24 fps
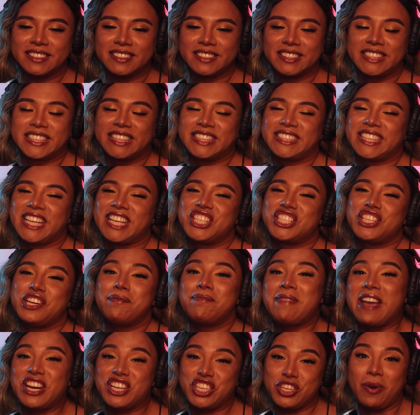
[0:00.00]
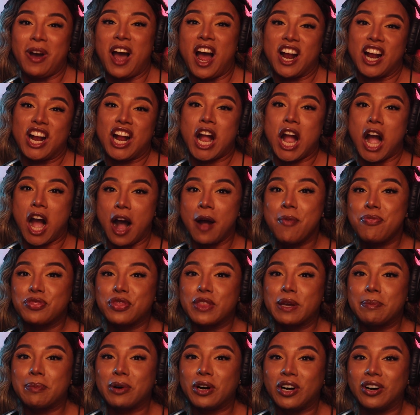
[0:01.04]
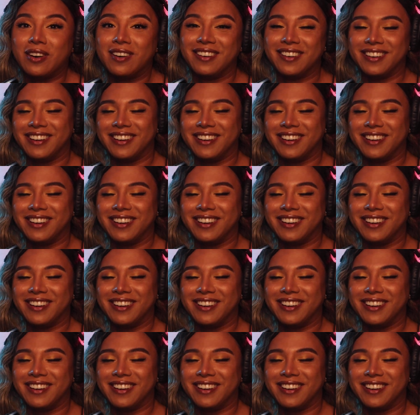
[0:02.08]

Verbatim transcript: She said she made you uncomfortable.